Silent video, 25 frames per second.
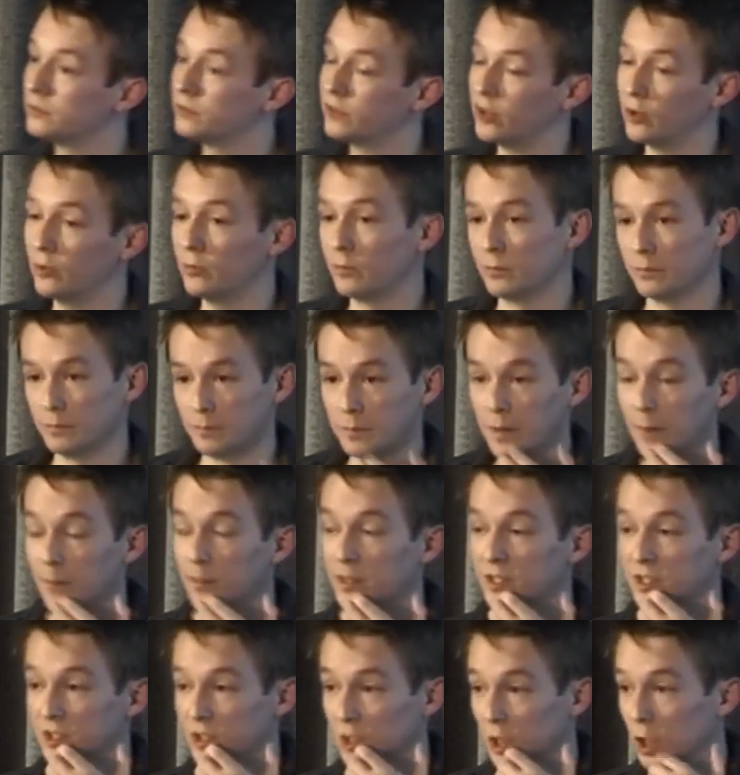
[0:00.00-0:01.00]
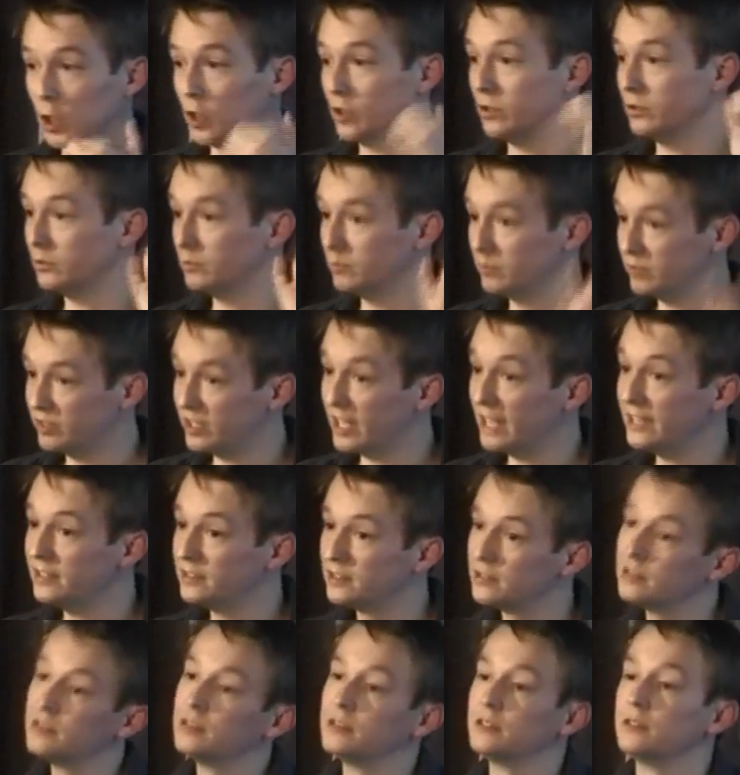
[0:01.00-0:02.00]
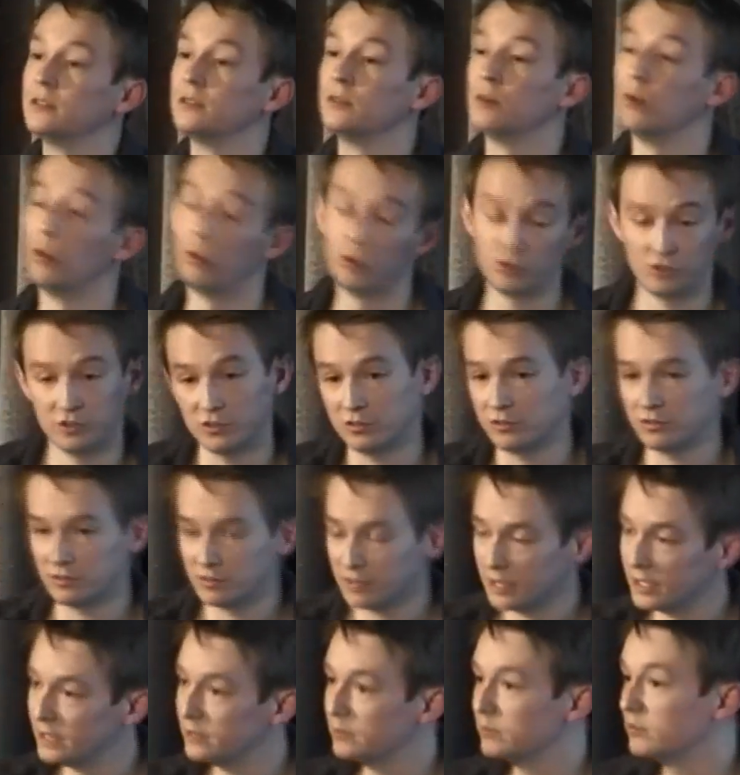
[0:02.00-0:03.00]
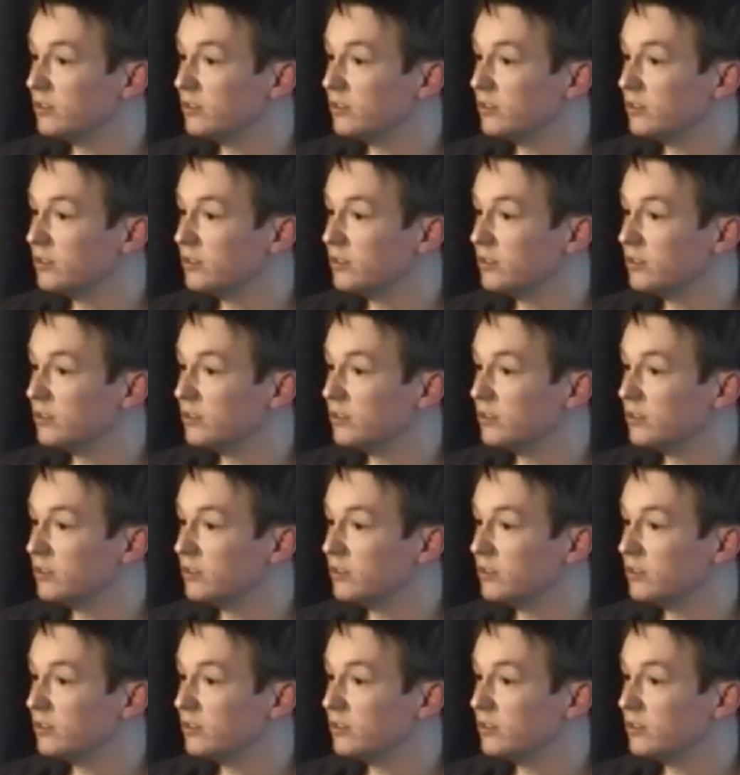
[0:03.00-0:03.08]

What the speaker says: so published on date, or just in